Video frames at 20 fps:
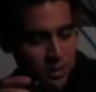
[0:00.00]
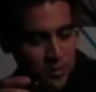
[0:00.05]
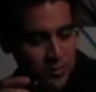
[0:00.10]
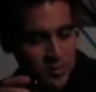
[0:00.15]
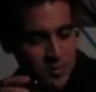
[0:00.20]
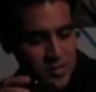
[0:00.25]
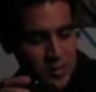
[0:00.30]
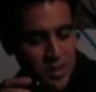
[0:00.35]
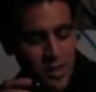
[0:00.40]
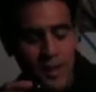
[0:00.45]

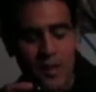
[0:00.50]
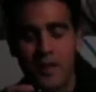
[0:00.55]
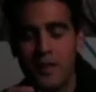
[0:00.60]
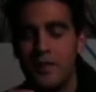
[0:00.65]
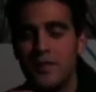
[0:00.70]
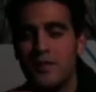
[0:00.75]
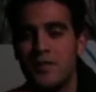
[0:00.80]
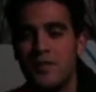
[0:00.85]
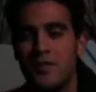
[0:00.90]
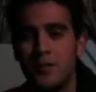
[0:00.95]
was talking
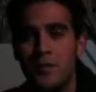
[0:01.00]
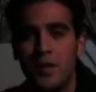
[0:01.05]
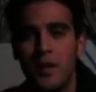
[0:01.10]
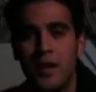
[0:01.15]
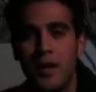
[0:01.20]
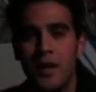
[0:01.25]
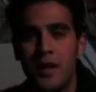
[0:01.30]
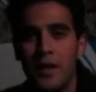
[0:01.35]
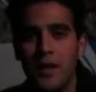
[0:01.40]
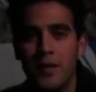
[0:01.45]

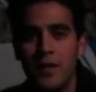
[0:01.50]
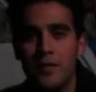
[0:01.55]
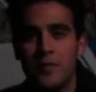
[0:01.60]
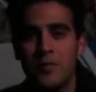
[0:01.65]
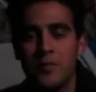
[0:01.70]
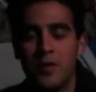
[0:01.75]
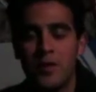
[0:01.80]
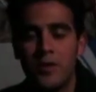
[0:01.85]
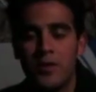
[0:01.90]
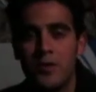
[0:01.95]
to this
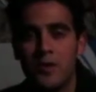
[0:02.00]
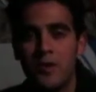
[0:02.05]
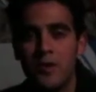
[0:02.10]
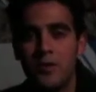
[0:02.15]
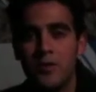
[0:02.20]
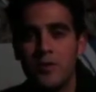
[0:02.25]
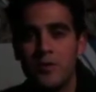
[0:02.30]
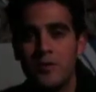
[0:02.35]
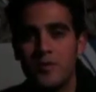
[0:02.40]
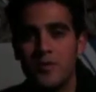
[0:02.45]
one girl
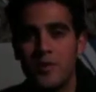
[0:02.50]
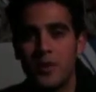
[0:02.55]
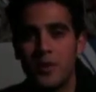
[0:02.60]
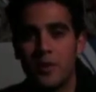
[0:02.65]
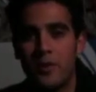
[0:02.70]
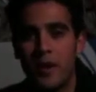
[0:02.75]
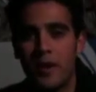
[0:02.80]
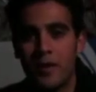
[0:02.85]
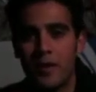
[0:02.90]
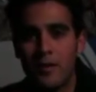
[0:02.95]
who's a
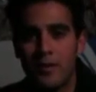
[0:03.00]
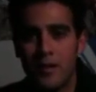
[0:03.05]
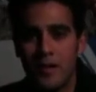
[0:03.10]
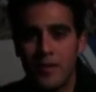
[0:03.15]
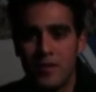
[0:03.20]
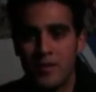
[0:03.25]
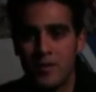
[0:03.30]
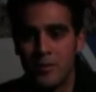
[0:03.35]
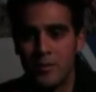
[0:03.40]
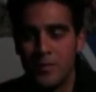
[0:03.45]
regular
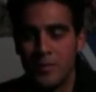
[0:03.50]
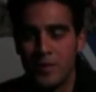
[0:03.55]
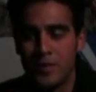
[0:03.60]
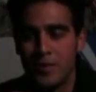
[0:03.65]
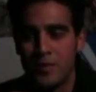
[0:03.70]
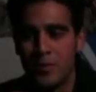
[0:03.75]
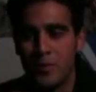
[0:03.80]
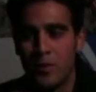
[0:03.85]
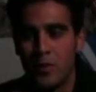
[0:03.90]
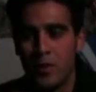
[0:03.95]
customer at my
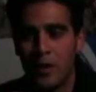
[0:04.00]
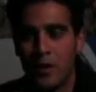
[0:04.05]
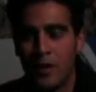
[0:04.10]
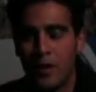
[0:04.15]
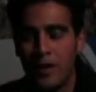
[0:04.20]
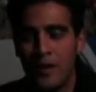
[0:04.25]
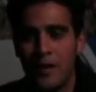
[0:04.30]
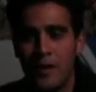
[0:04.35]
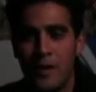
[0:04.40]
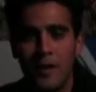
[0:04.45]

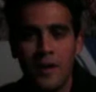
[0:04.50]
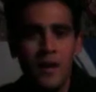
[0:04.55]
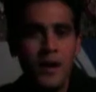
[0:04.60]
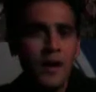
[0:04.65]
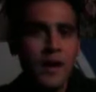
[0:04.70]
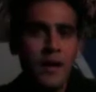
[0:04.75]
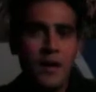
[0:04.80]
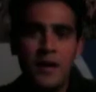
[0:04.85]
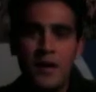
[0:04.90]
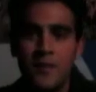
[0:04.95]
store.
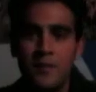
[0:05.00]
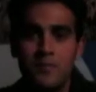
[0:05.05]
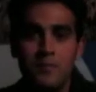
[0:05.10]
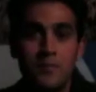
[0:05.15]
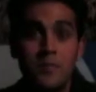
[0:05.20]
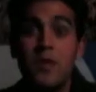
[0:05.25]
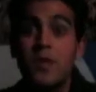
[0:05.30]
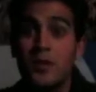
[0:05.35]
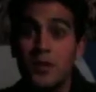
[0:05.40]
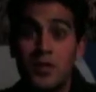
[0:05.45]

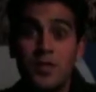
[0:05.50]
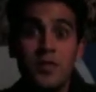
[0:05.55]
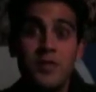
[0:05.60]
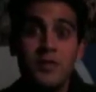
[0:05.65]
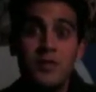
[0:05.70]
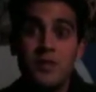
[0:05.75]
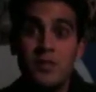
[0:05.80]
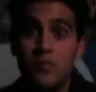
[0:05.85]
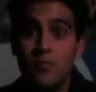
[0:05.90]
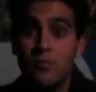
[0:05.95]
She's
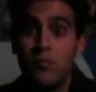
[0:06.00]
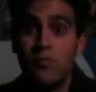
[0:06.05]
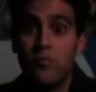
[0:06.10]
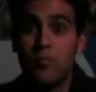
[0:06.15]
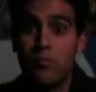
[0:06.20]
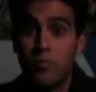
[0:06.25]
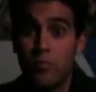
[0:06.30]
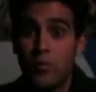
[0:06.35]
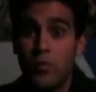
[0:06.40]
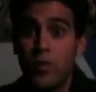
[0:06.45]
this
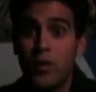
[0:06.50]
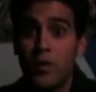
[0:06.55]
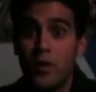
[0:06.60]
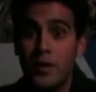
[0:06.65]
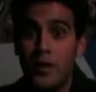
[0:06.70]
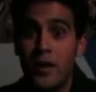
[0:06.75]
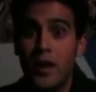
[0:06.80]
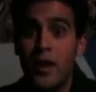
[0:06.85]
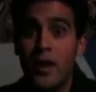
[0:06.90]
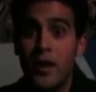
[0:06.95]

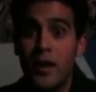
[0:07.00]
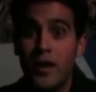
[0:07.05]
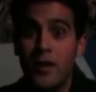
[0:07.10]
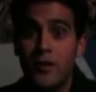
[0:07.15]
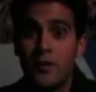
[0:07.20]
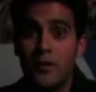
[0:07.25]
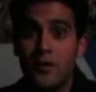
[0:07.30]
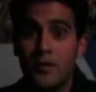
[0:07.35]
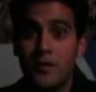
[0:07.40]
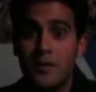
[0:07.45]
really hot
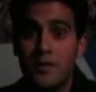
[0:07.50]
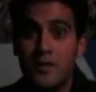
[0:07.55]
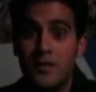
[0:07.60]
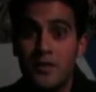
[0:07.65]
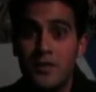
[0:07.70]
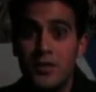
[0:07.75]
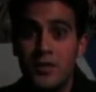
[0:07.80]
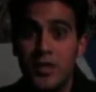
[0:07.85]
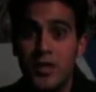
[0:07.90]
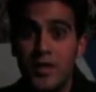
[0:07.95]
girl
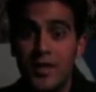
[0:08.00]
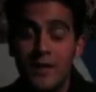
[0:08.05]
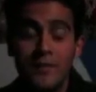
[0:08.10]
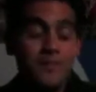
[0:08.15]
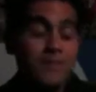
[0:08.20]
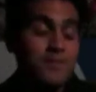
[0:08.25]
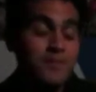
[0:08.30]
DJ.